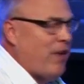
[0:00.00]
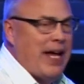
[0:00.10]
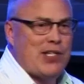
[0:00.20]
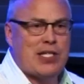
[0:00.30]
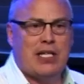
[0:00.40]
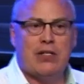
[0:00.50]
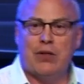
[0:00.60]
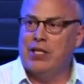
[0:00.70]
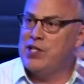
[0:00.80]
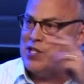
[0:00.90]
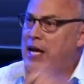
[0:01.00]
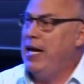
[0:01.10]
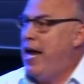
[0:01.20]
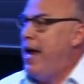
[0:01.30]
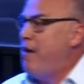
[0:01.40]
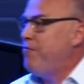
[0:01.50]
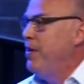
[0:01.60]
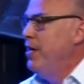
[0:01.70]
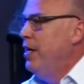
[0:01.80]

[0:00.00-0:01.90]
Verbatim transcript: fans did during the second half